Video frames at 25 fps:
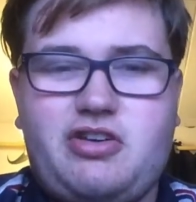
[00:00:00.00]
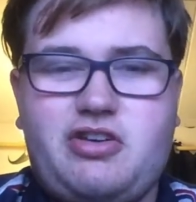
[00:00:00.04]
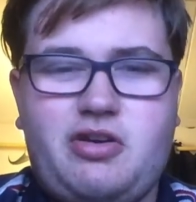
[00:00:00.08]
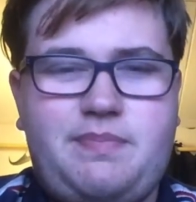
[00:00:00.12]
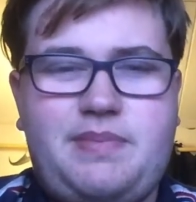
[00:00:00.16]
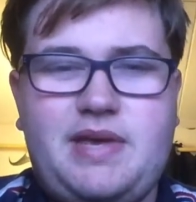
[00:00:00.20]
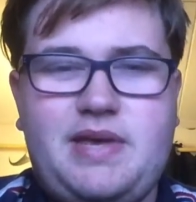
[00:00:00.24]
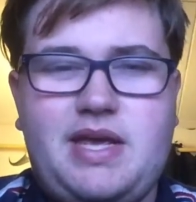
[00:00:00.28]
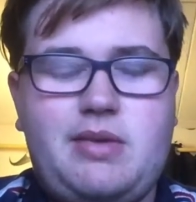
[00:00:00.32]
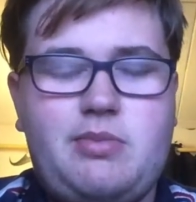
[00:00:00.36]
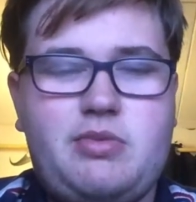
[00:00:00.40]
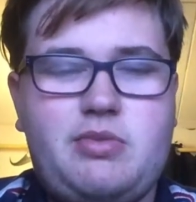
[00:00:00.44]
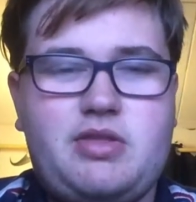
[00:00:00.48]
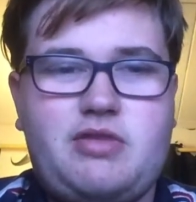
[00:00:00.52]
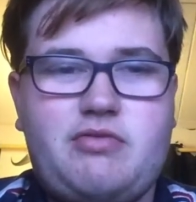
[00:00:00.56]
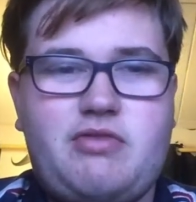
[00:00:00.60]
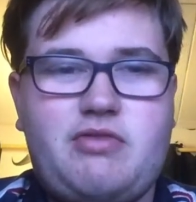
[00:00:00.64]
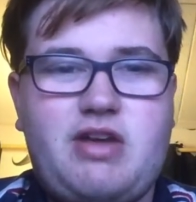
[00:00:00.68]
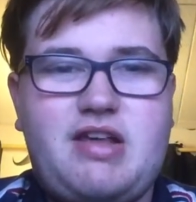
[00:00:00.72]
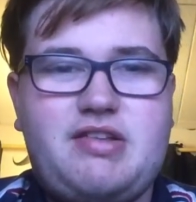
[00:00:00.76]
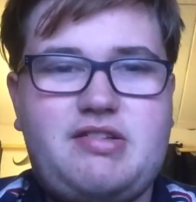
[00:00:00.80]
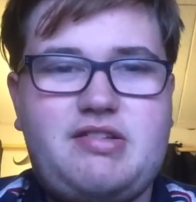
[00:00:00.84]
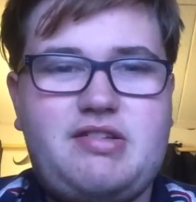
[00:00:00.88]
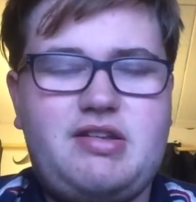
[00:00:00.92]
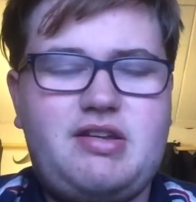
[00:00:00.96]
competing with the
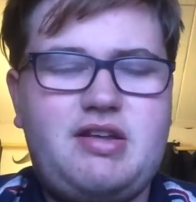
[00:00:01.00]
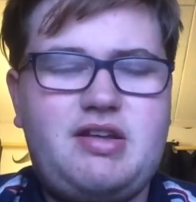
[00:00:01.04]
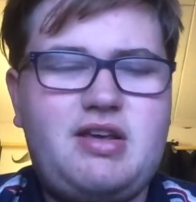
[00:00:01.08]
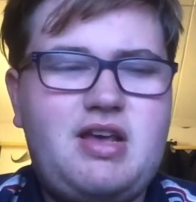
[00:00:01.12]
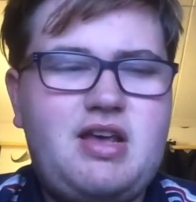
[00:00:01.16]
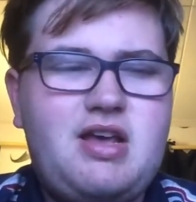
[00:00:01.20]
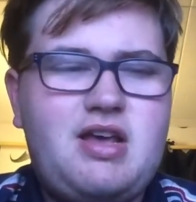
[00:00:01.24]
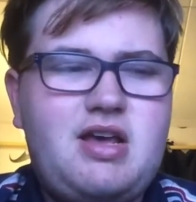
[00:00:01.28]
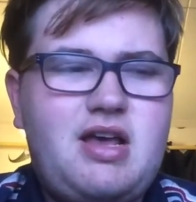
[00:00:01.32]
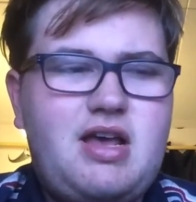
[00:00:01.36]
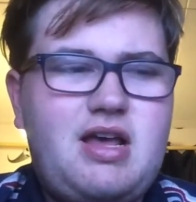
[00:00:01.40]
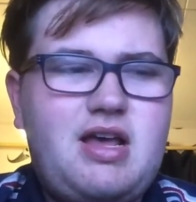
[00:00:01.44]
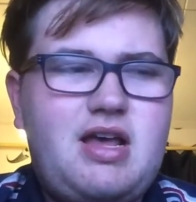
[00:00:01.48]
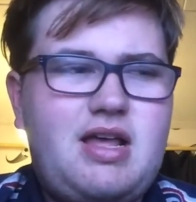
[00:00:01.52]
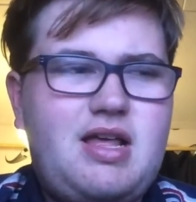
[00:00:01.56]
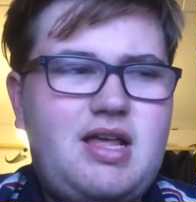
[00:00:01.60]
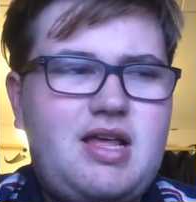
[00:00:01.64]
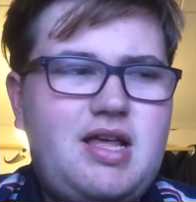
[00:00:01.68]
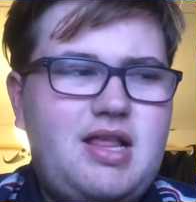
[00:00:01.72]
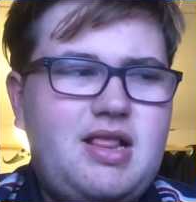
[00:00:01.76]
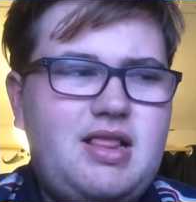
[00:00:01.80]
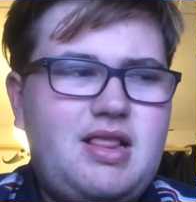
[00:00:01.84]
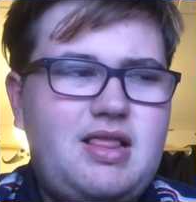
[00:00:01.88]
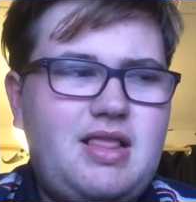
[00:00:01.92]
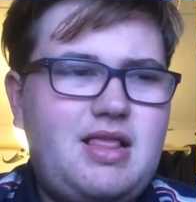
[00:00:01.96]
rest. And
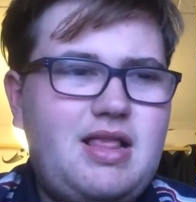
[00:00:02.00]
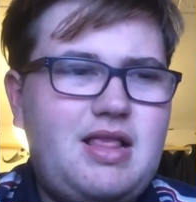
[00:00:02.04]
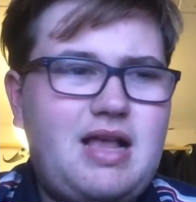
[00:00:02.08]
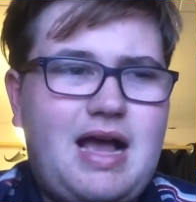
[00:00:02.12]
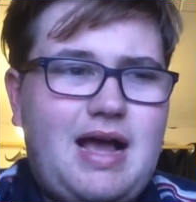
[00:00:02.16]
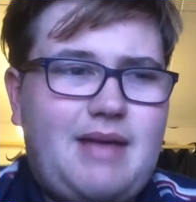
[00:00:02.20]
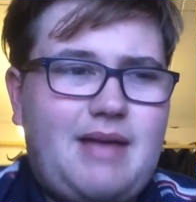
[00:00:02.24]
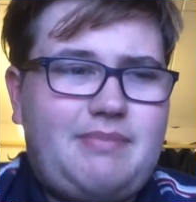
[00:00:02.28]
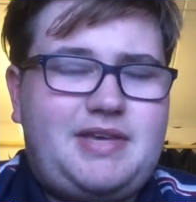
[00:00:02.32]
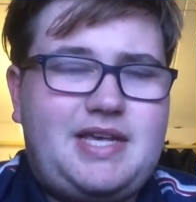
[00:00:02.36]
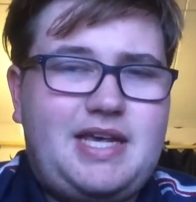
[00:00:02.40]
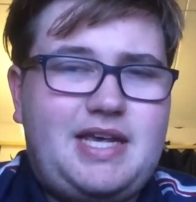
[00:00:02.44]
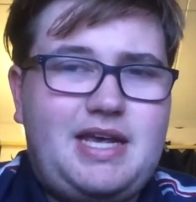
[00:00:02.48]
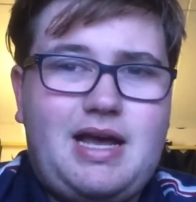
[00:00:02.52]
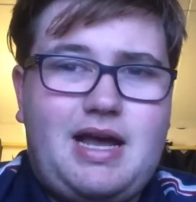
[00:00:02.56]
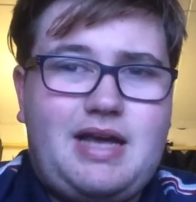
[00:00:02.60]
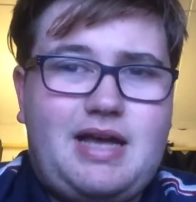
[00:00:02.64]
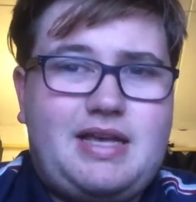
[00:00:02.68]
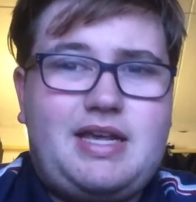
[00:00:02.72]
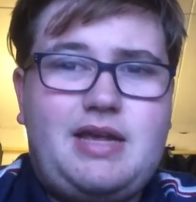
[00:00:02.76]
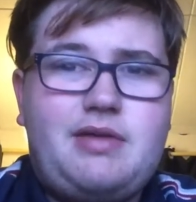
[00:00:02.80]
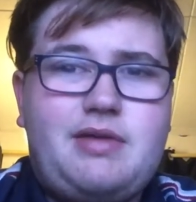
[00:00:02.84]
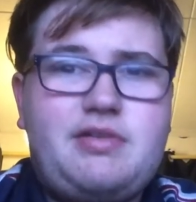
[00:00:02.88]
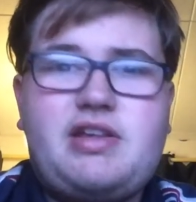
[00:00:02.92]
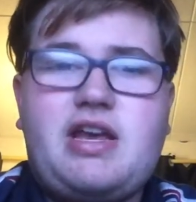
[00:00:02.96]
I'm keep I
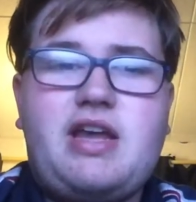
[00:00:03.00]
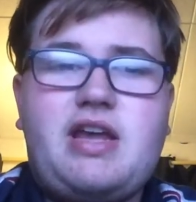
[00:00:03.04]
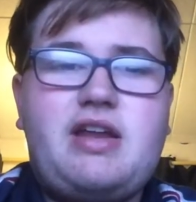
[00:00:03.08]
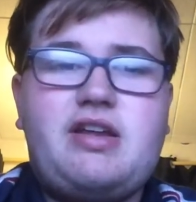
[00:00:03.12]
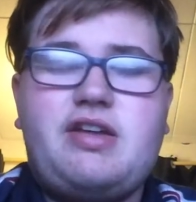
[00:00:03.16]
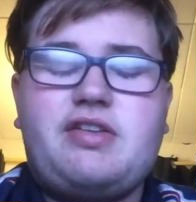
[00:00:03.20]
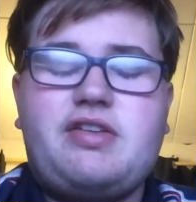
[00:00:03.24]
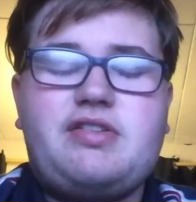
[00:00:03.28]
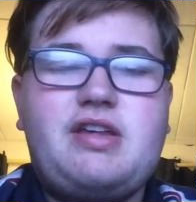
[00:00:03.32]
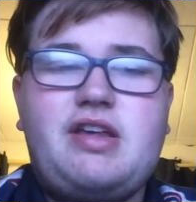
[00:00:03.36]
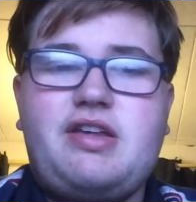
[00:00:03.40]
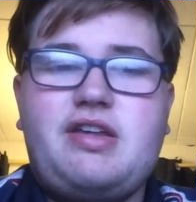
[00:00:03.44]
keep saying this.